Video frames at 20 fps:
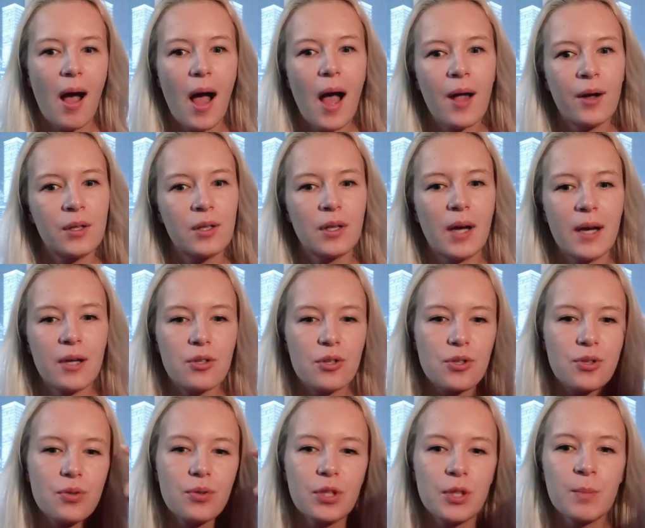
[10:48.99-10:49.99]
I
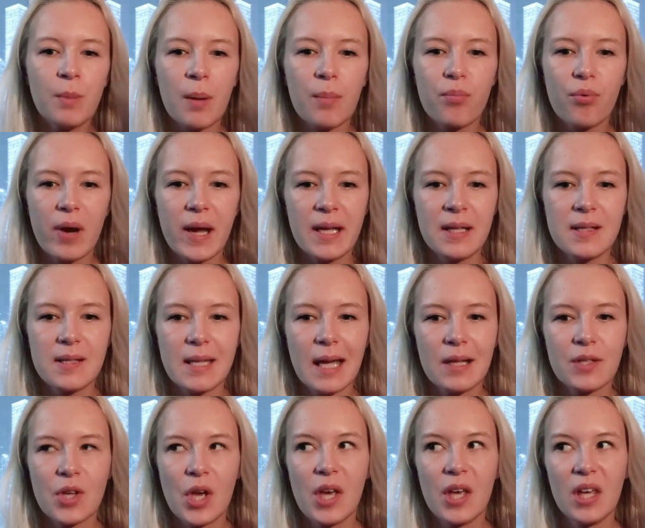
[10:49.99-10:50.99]
understood in my brains
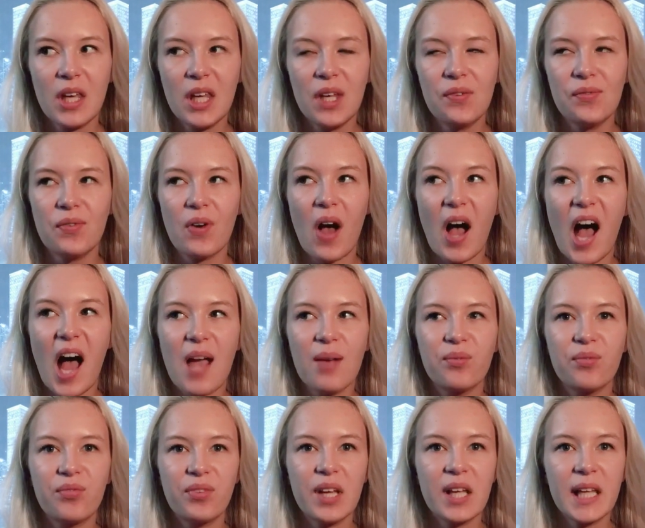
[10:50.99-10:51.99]
that if
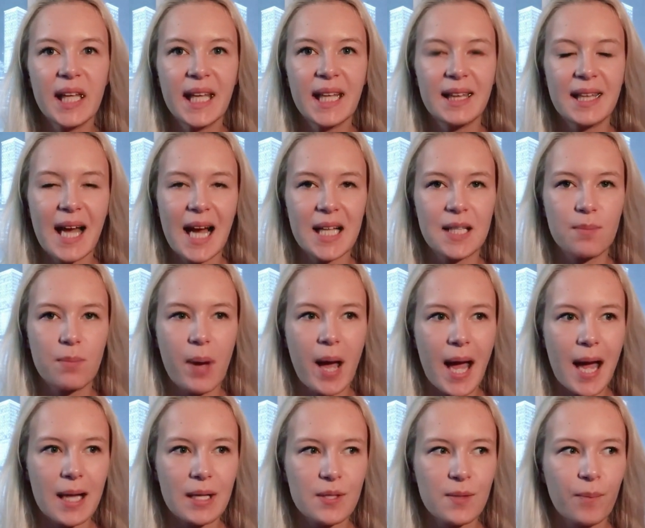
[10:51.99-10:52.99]
I'm feeling that
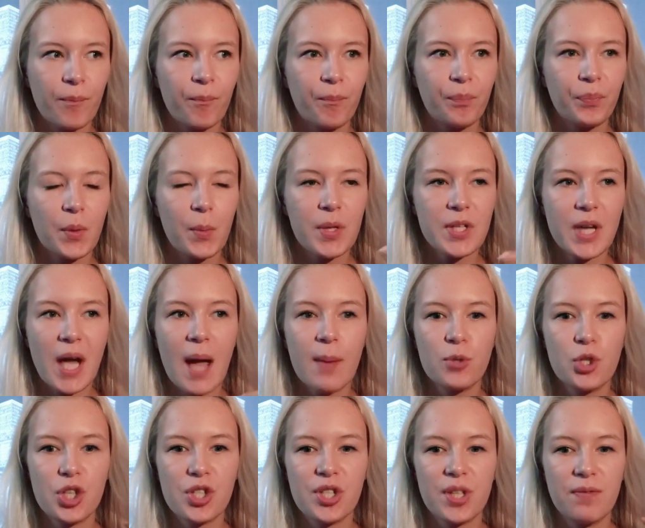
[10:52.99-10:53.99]
bad but
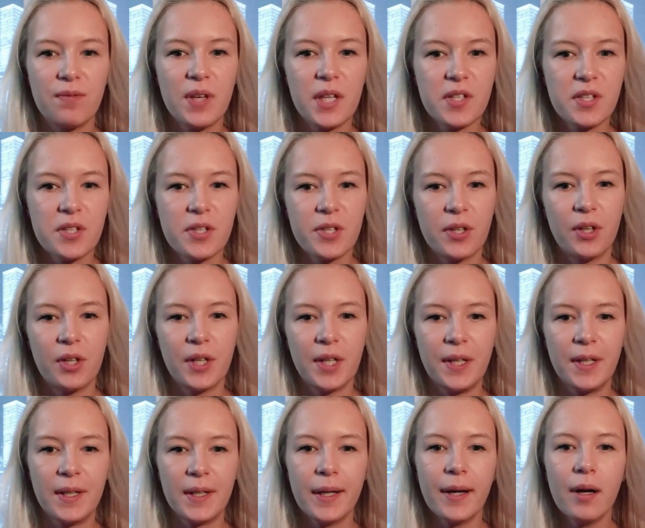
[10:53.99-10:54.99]
I'm just a visitor
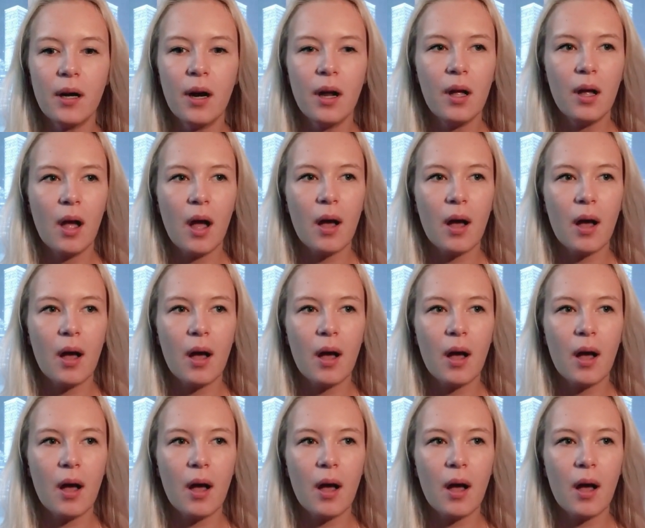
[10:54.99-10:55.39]
here,